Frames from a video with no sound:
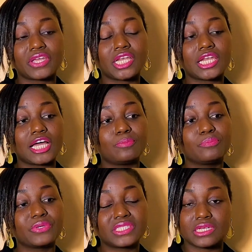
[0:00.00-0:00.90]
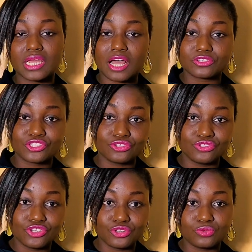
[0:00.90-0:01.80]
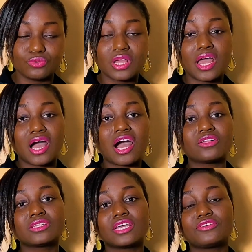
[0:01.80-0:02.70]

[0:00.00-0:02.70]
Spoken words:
And I'm putting it out to you out there.